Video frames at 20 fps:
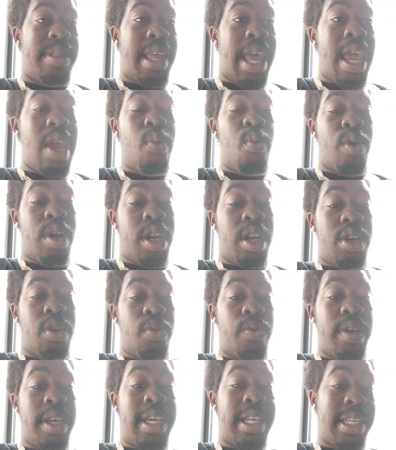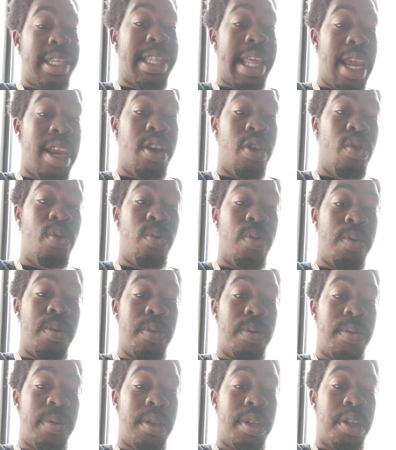they want to do it, because they do.
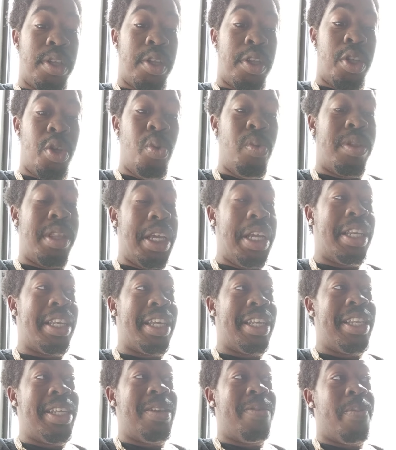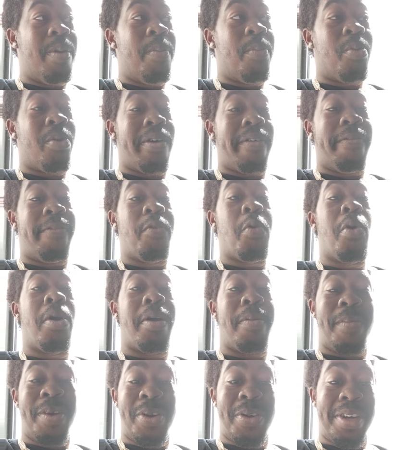You think that these people are
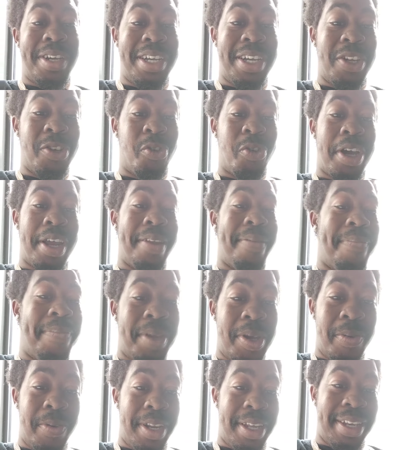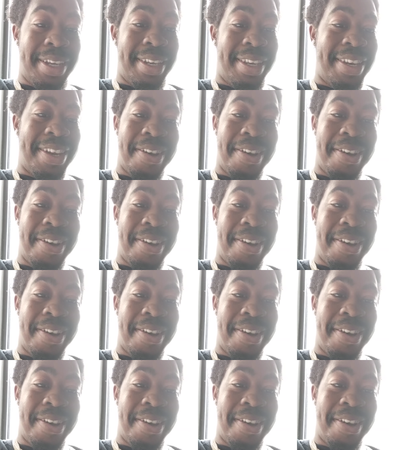for America and trying to build it.